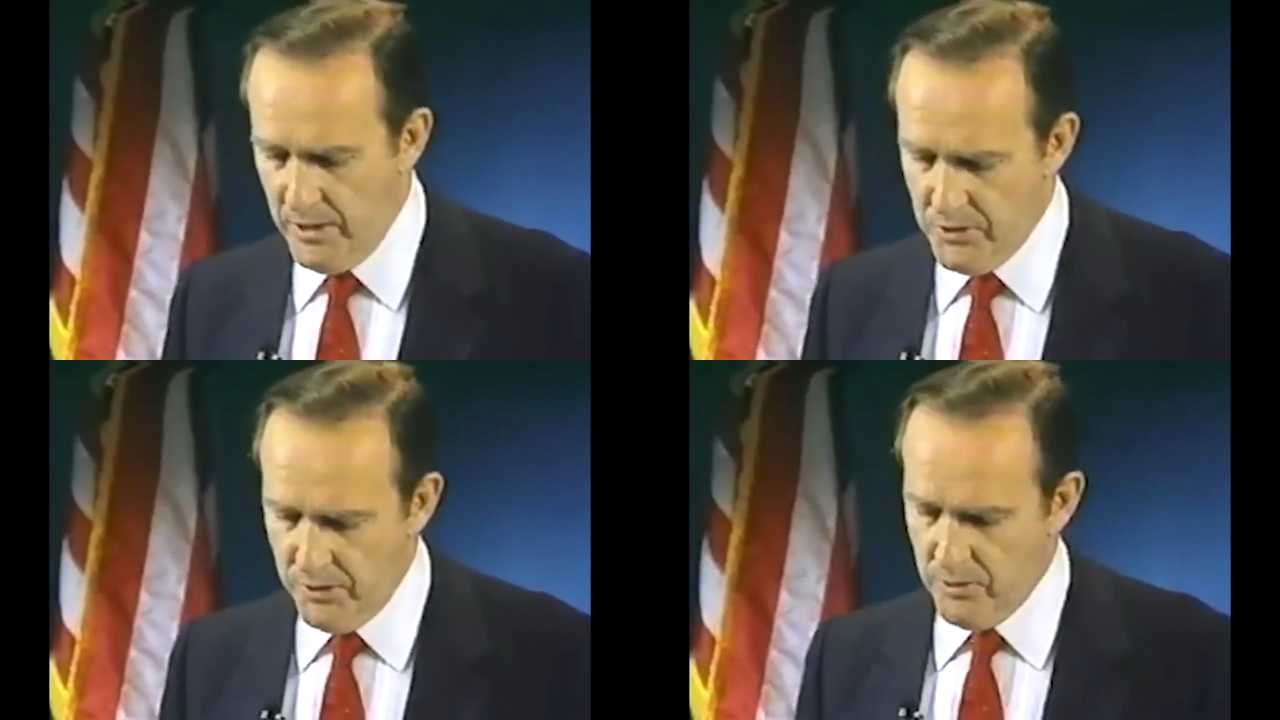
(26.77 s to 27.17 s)

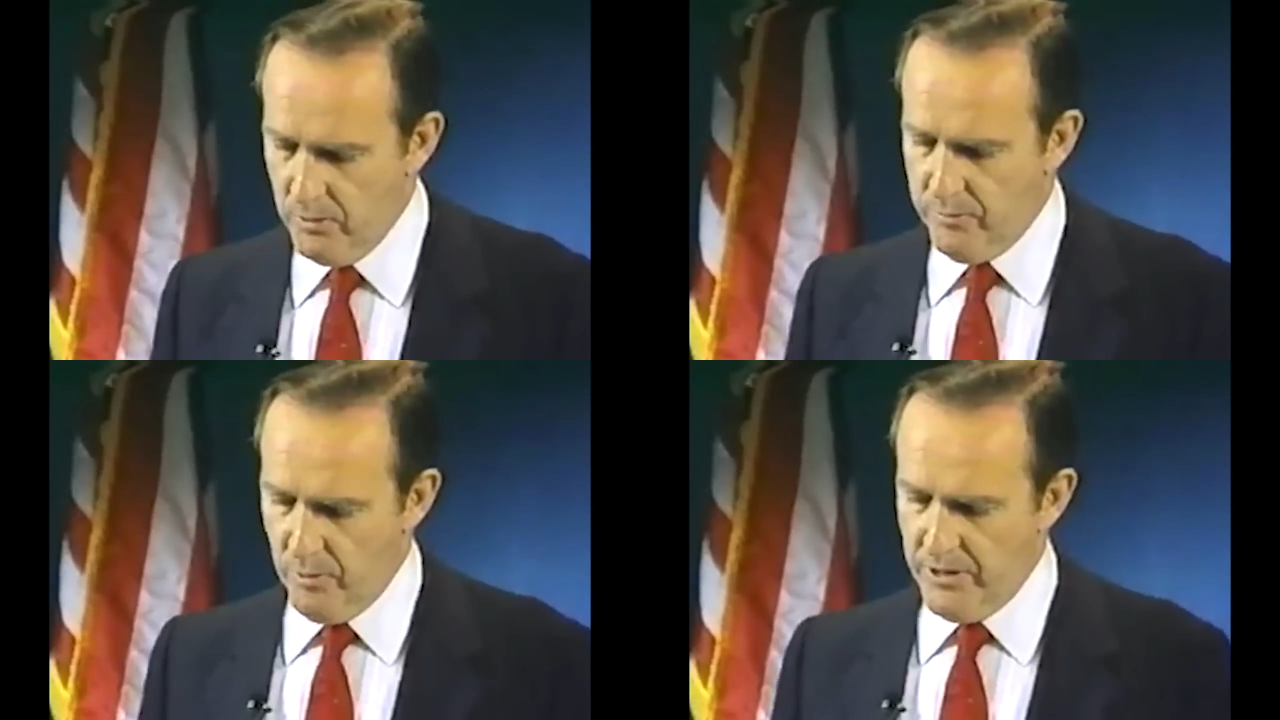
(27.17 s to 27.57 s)

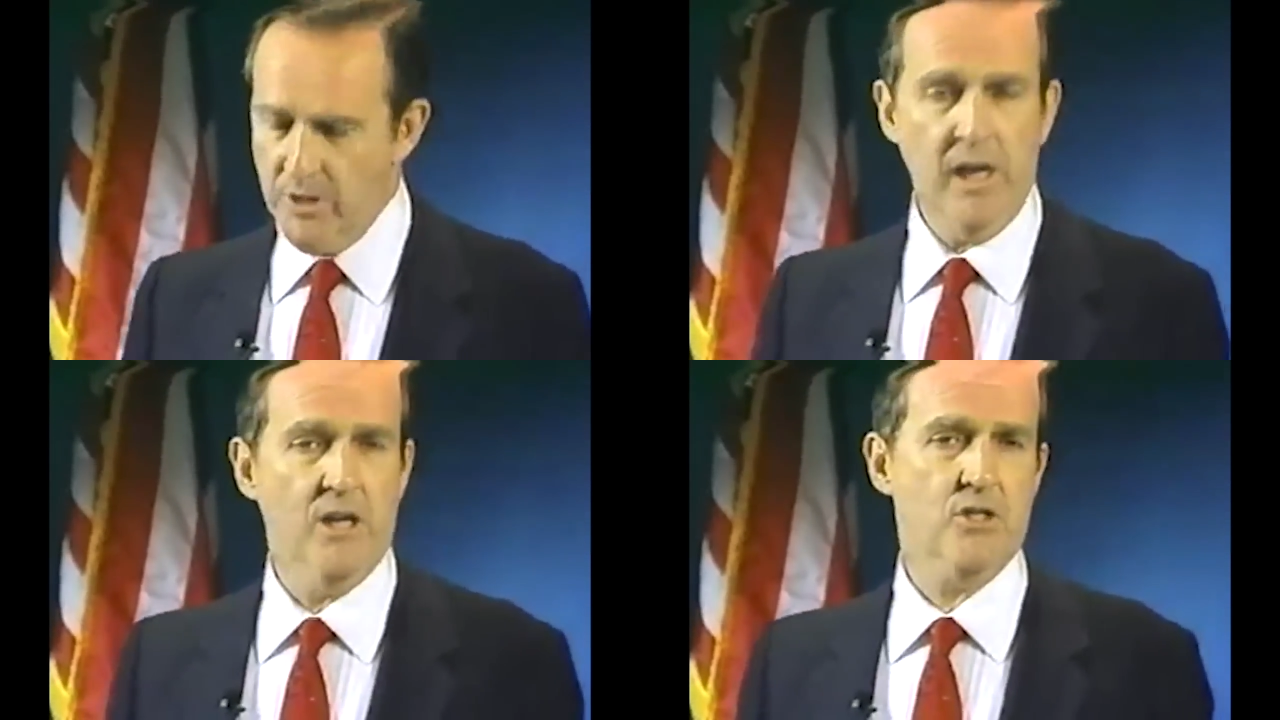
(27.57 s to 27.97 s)
Institute for
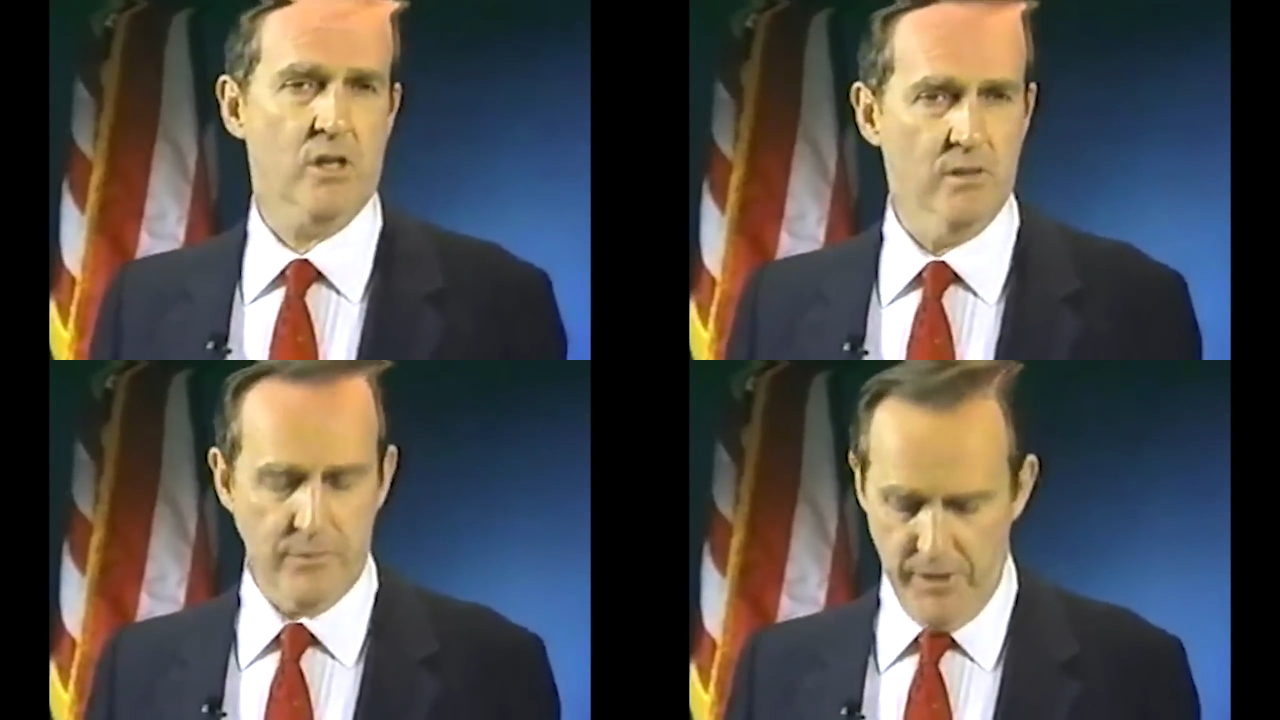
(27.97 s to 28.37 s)

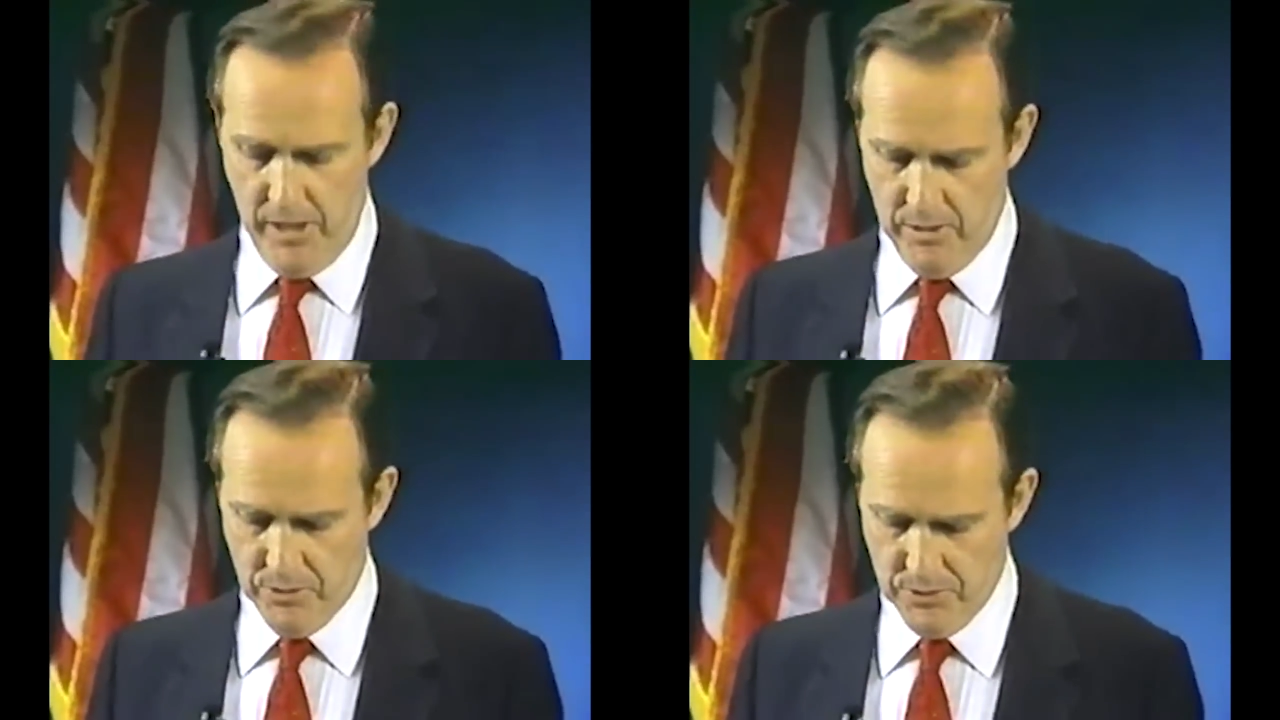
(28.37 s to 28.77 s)
International
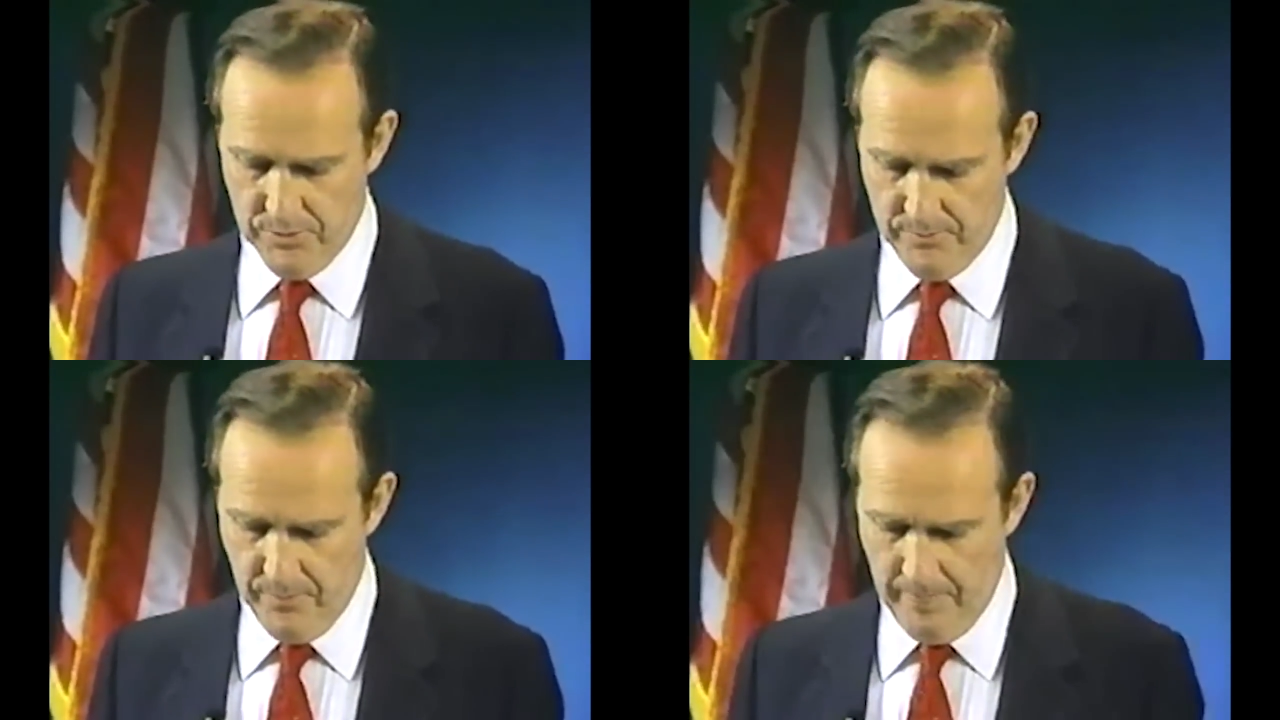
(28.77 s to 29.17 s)

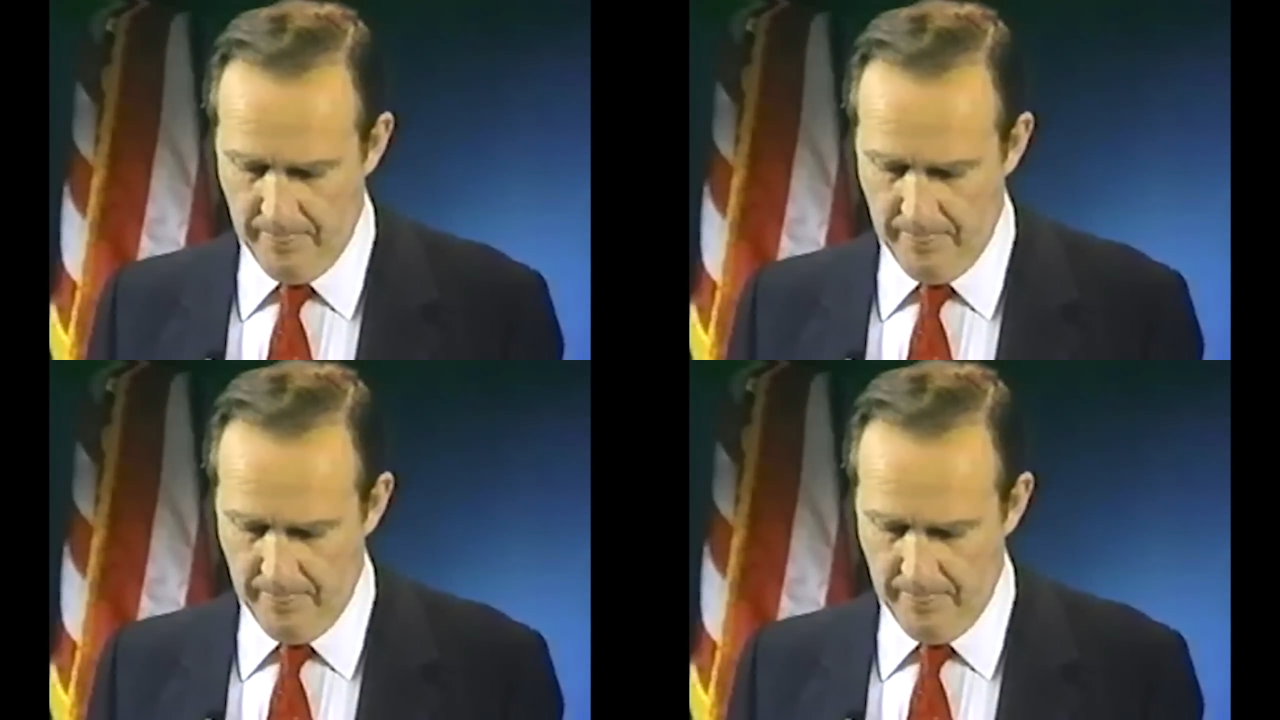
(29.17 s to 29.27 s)
Affairs.